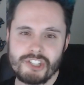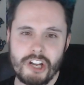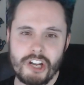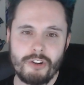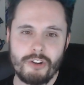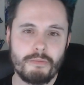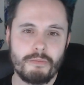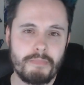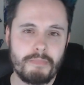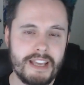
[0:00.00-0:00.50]

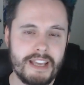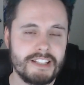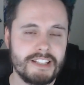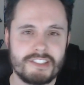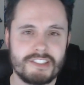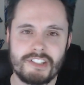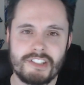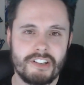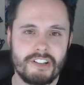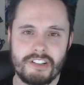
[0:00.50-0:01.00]
channel
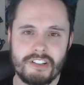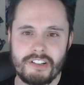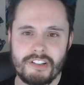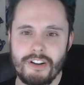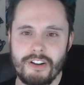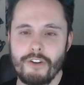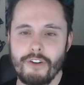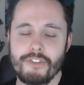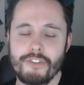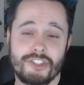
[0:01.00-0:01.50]
based
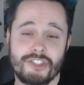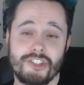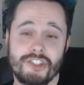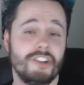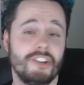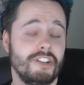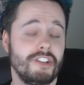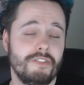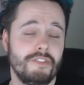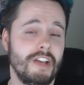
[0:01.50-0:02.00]
off a
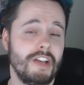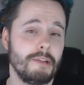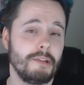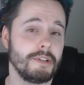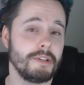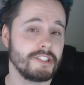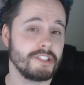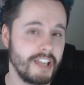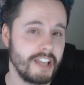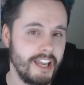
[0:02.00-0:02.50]
certain
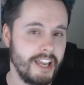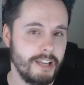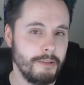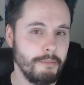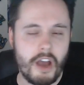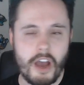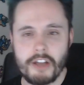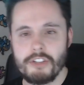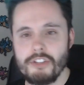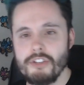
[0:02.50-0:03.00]
developer's
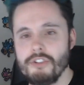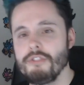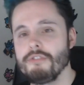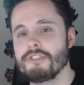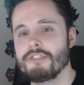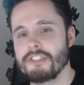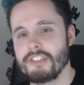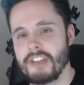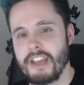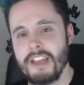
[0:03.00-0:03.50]
game and you
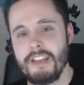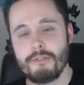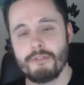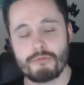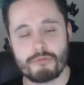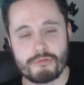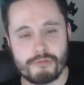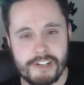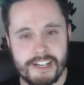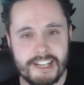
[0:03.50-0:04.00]
say
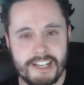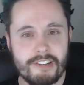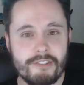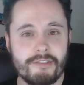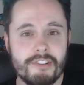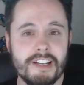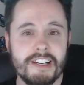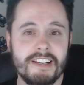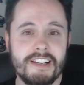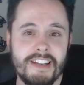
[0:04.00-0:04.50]
really,
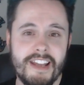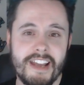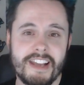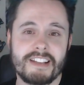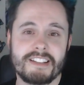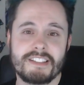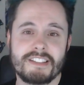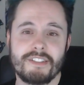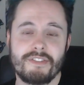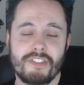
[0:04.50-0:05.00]
really
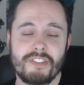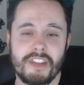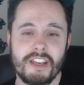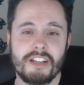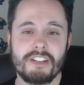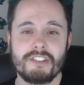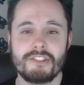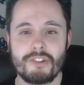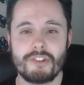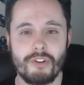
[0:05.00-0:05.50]
negative
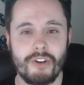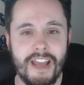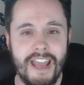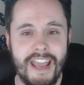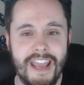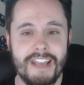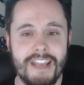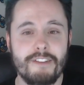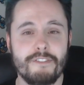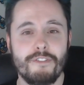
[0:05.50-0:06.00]
things or
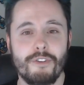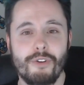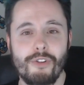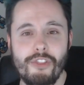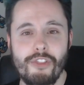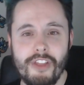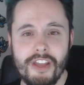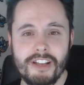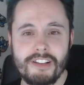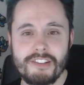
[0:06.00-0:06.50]
hateful
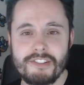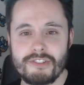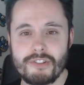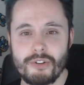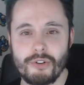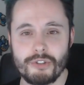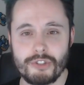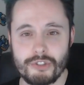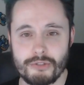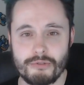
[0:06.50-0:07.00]
things
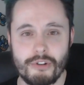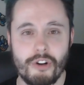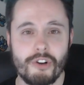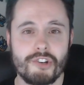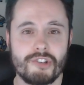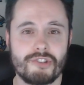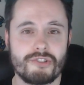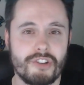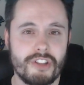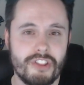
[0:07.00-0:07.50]
or
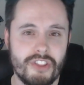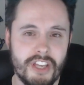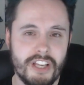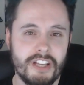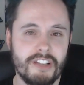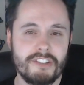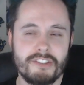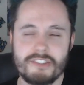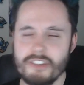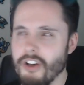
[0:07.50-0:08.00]
derogatory
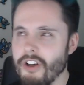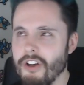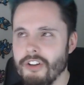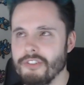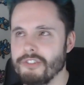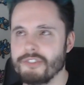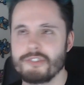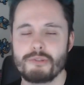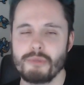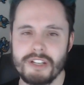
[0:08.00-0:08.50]
things
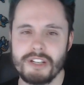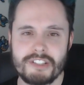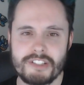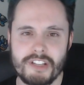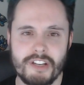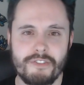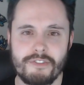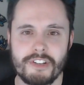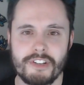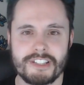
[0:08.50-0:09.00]
on
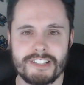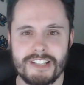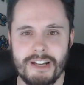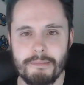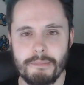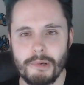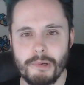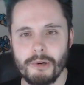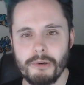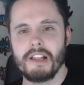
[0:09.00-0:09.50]
Twitter, for
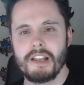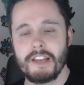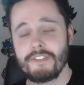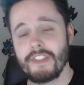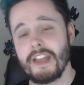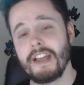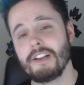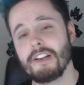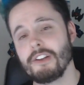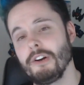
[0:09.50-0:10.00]
example, if
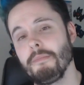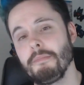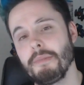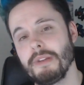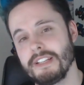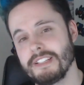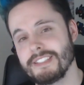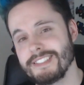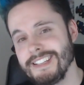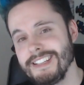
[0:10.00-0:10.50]
that
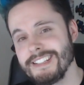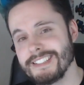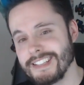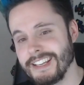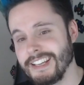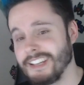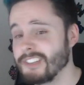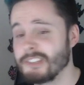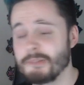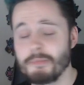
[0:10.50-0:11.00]
company sees
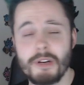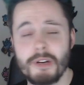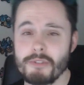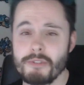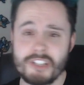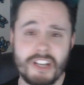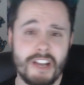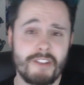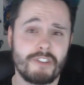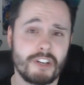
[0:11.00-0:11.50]
it, because pretty
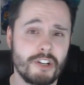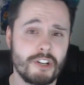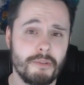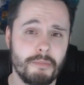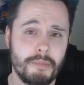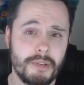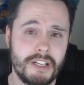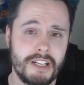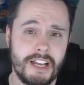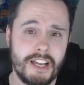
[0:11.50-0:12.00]
much every
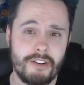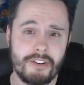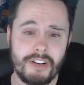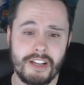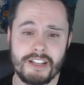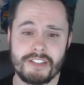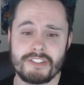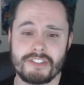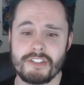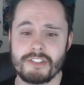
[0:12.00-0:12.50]
company
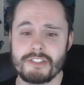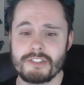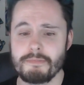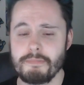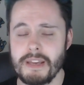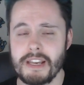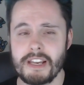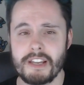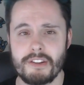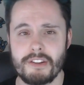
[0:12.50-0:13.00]
nowadays that's
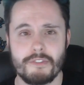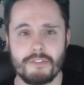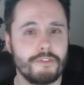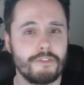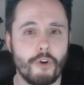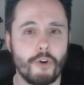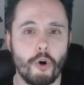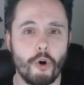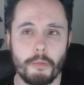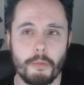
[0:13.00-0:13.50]
bigger than
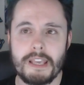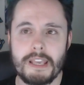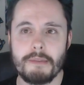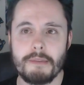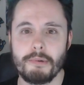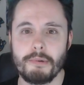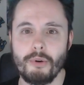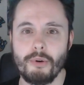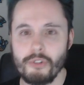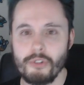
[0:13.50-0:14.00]
4
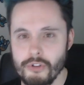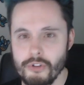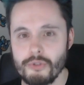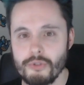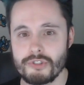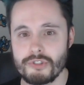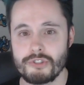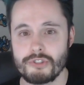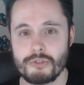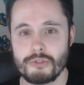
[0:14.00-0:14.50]
people
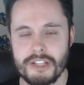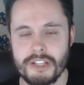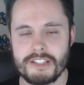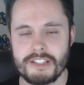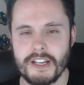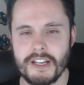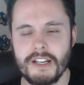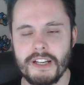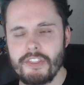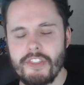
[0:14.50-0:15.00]
uses
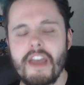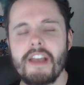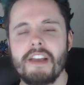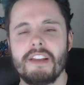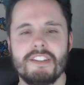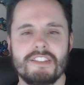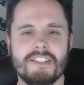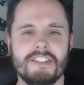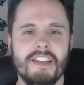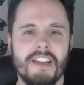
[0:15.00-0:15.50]
Twitter, they're
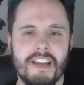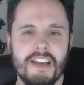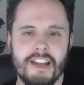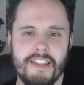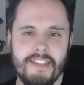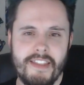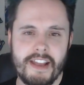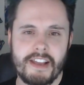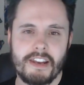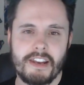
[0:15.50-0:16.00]
going to see it
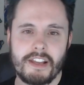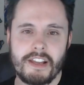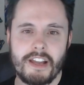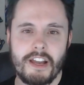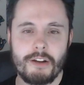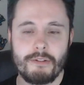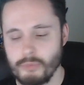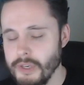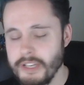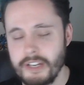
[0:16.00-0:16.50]
and they're going to
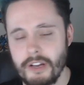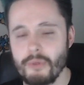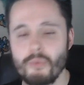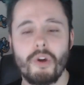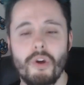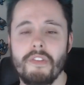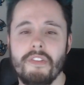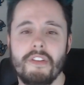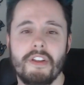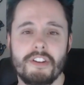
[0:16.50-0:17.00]
go, we don't
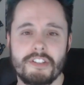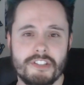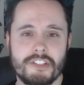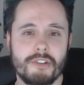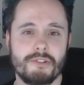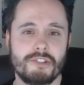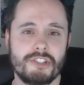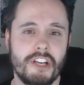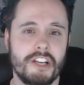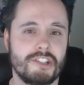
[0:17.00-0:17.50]
want an
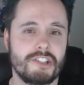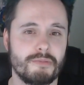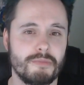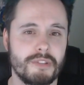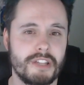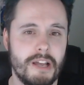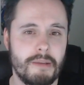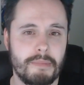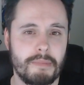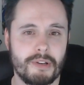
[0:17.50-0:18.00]
association
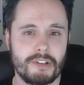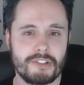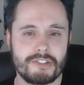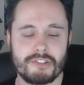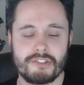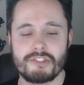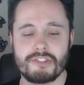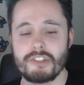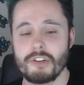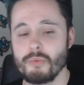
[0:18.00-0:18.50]
with that
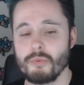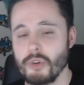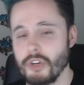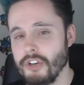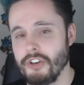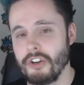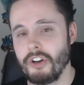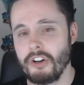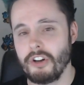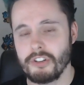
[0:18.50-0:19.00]
person, so we're
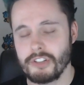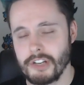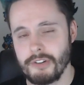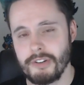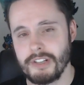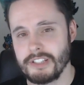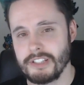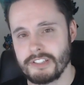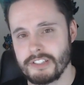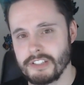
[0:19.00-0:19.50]
not
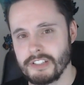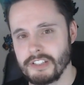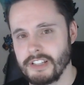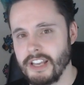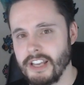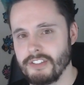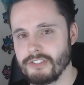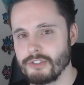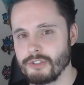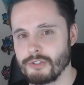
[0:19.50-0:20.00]
going to
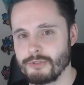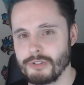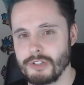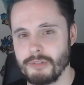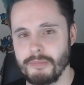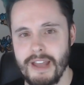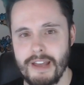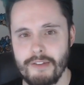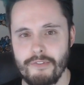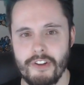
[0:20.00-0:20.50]
get in touch with
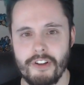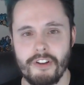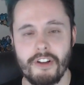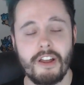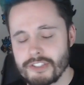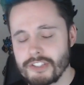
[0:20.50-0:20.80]
them ever.